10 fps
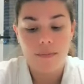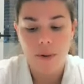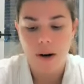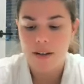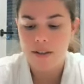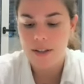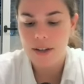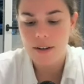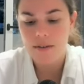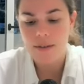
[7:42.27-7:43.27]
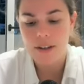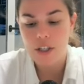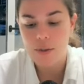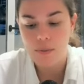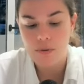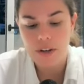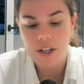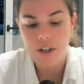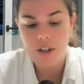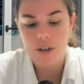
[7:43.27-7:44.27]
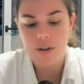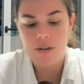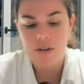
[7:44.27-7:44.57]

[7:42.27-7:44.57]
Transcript: positive, inspirational,